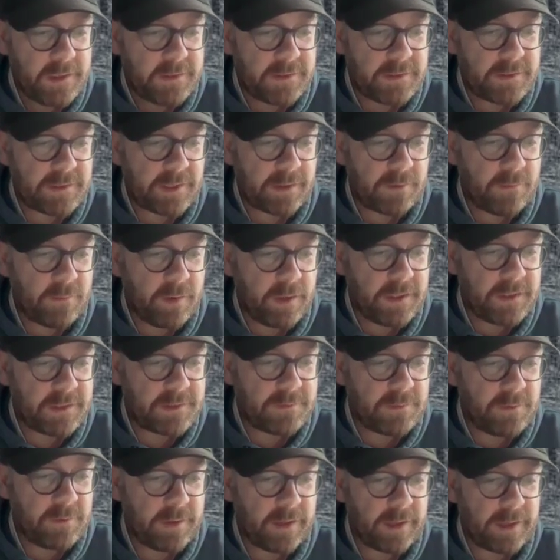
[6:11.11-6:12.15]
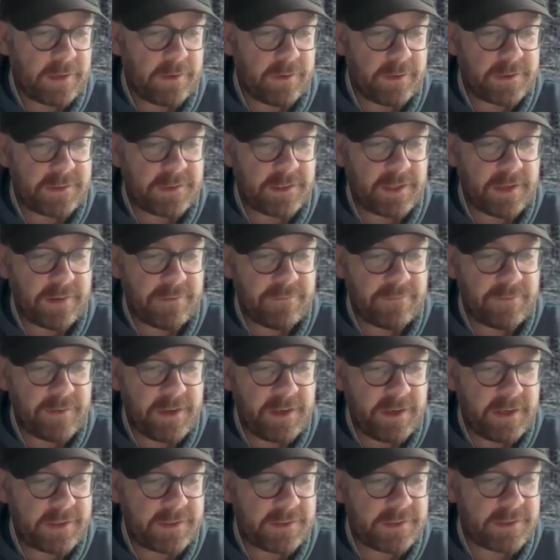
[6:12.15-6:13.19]
So once more they got to their
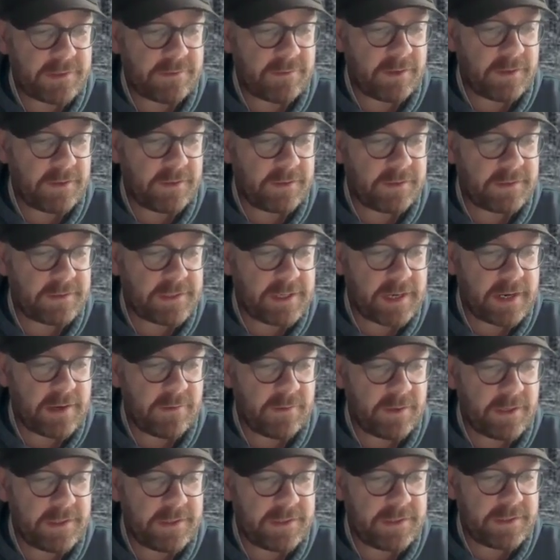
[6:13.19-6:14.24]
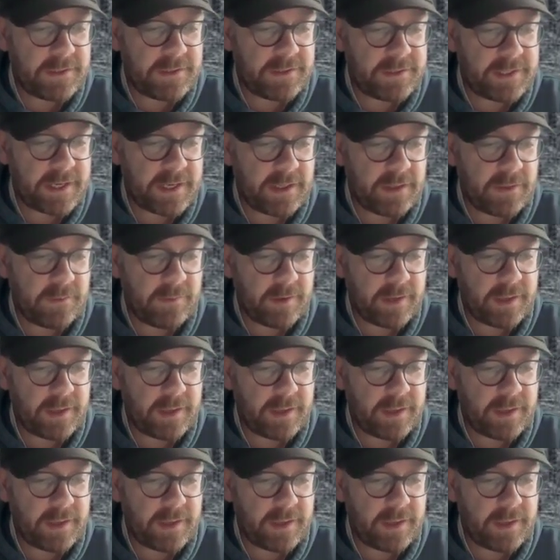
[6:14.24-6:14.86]
feet and struggled down into the dell,